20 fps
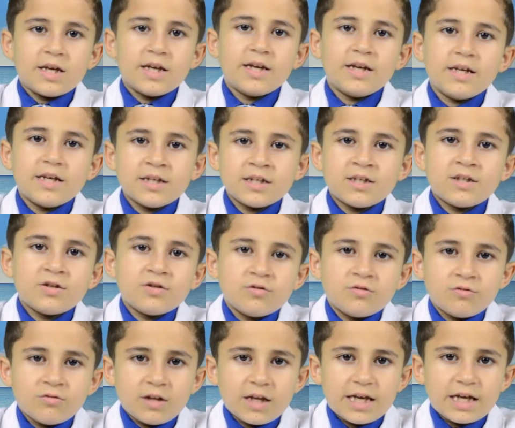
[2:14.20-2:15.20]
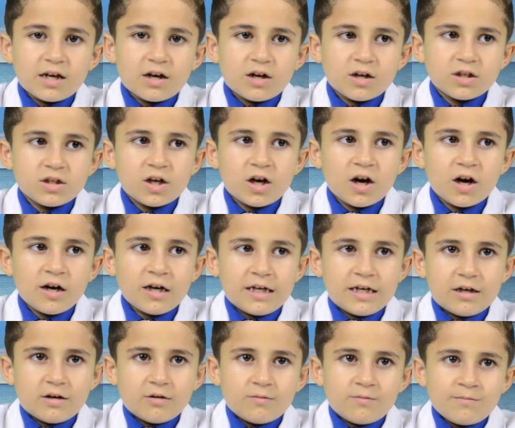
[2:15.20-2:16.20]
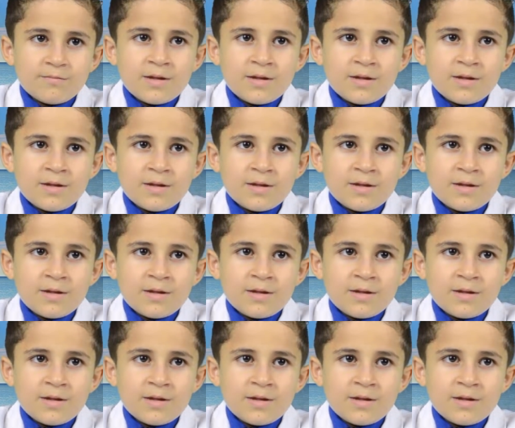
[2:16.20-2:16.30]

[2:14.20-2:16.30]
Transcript: and into Lake Ontario.